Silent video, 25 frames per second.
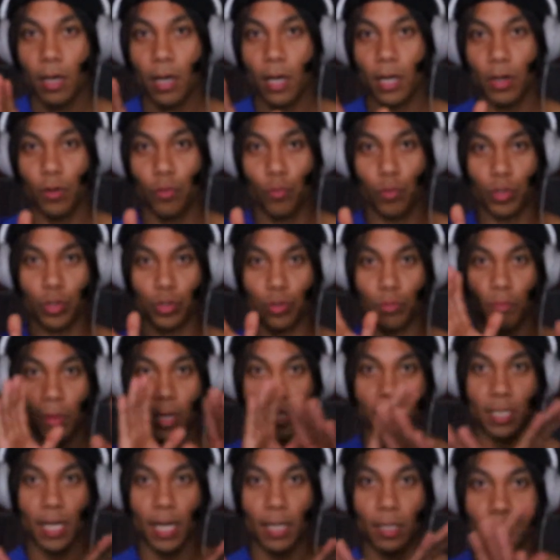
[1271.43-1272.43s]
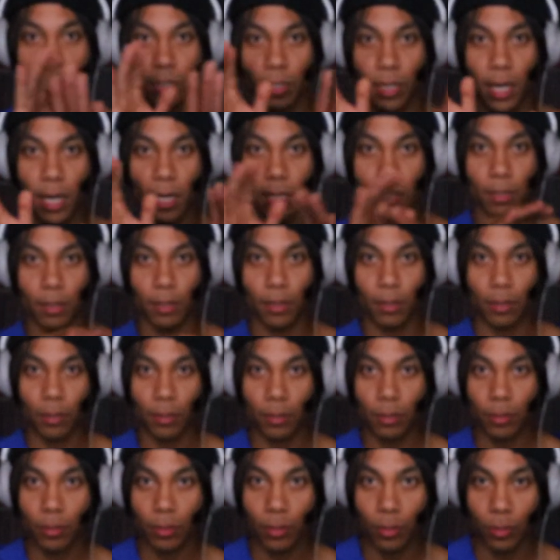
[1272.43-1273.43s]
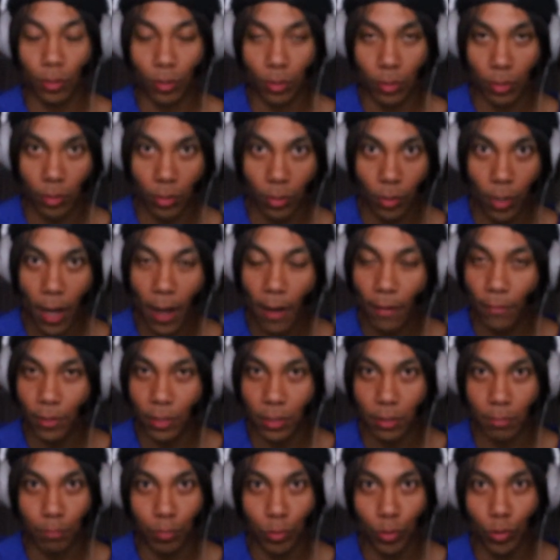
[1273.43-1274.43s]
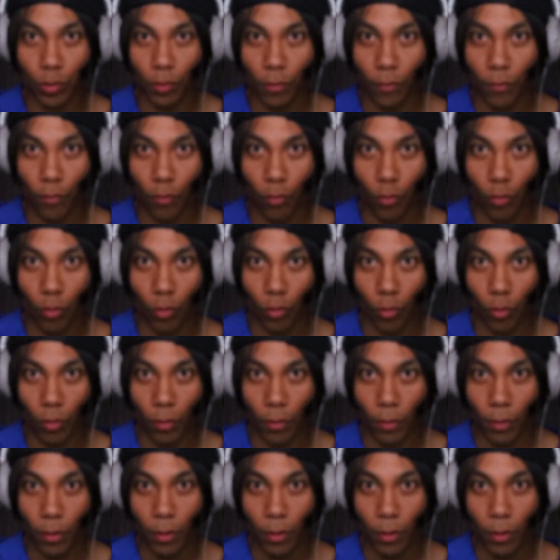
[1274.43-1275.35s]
And then when you mix that together, you have this beautiful